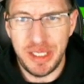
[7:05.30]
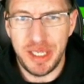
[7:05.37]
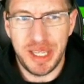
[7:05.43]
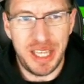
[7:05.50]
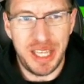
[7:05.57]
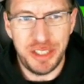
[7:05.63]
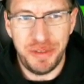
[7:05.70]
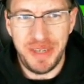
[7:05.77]

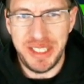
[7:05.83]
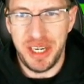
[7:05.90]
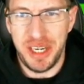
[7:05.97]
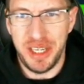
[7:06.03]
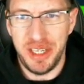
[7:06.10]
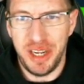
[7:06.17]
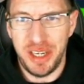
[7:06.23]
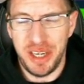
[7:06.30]
Clash Face
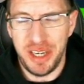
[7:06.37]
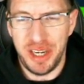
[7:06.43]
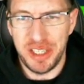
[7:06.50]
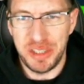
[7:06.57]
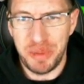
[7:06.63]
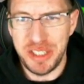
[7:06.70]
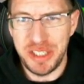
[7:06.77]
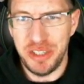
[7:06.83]
not not not a
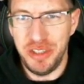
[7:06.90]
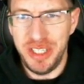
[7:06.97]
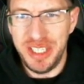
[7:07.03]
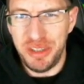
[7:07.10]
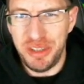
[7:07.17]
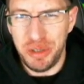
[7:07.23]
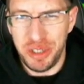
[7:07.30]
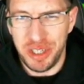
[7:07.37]
surprise. You
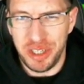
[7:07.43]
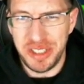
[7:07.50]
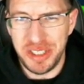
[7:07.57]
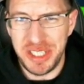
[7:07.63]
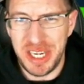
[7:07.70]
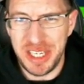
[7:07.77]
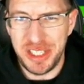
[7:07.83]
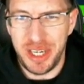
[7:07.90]
didn't do your
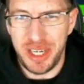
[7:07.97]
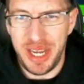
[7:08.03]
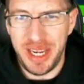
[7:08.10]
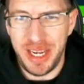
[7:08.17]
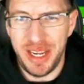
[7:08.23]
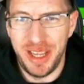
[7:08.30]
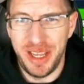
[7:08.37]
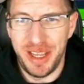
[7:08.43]
alts
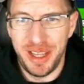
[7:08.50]
yesterday.